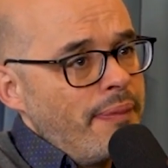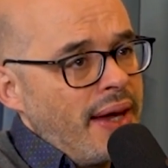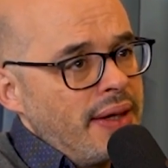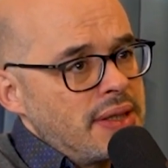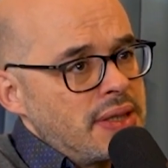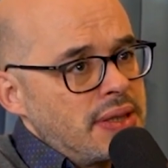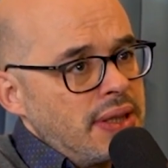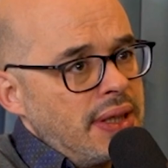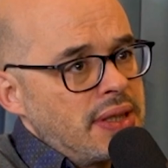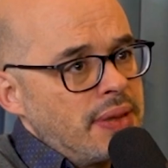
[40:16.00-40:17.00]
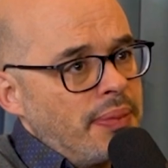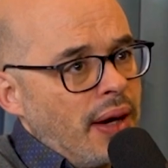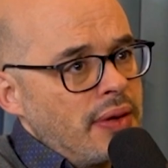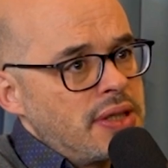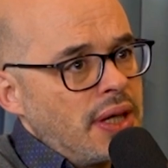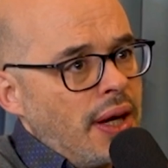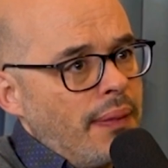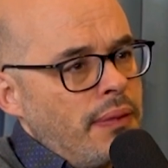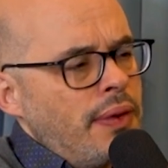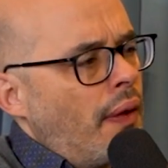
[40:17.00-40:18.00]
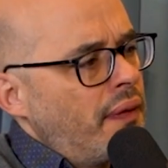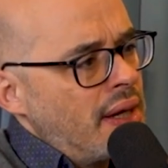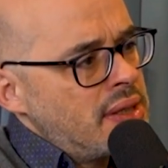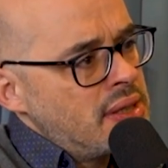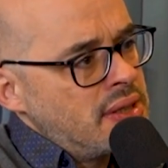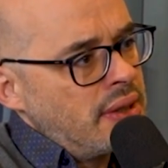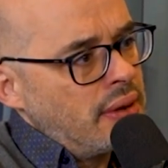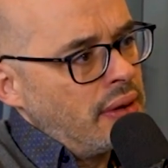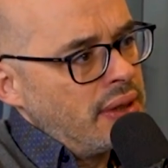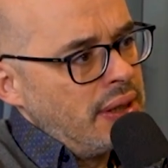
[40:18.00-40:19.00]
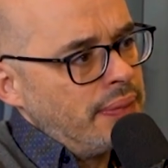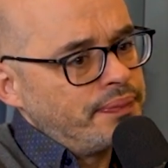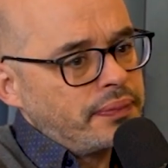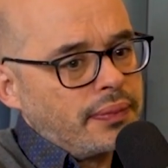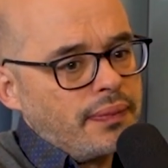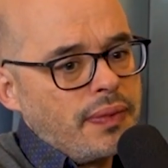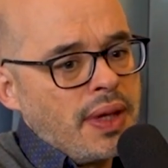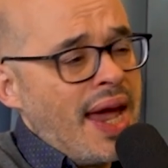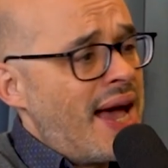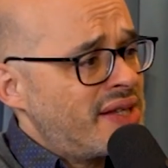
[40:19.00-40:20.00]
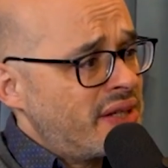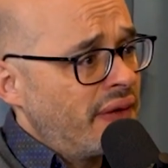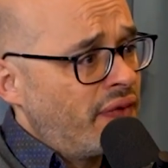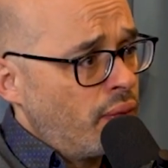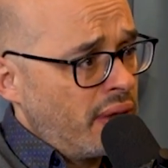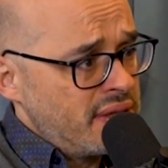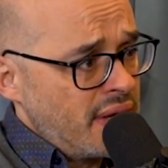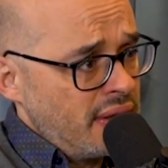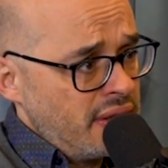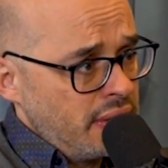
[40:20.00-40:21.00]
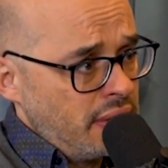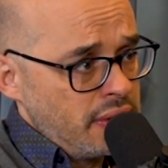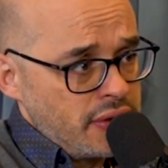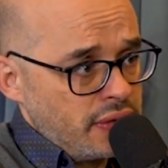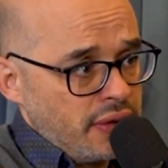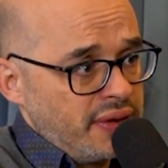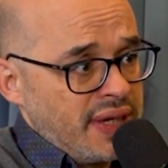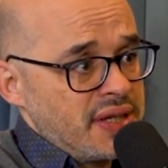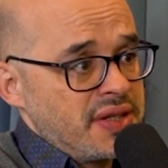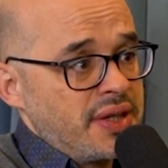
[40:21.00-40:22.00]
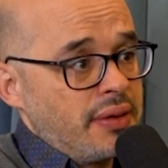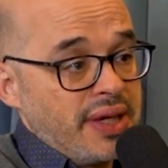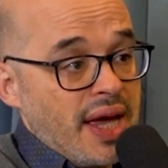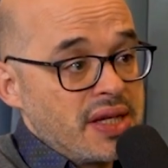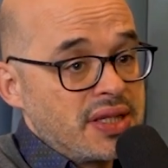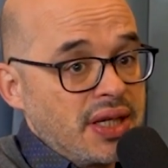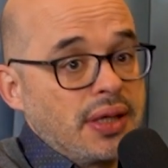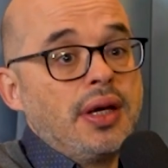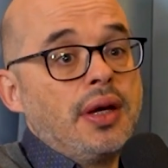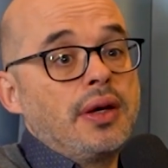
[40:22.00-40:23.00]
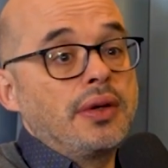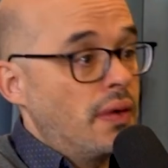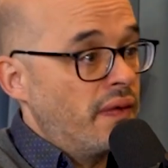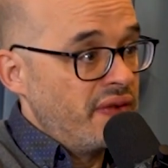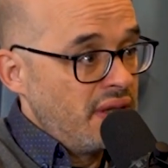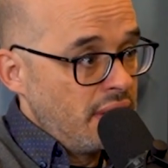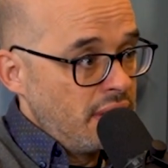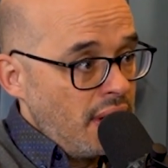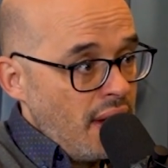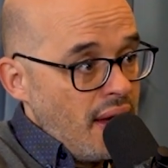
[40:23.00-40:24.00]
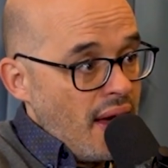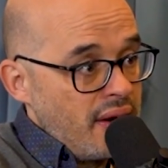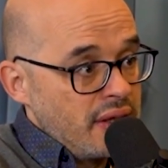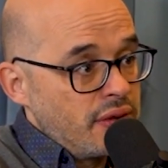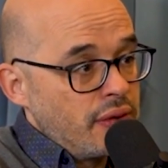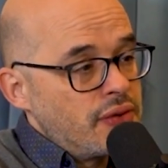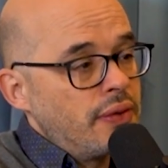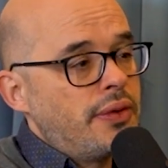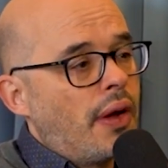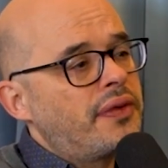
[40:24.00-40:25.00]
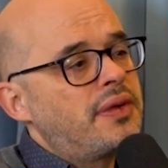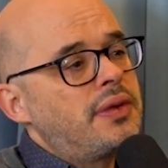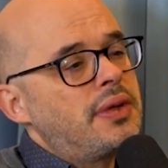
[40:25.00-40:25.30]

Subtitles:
and it's about not necessarily asking for what is ideal. So not necessarily asking go vegan, and it's also not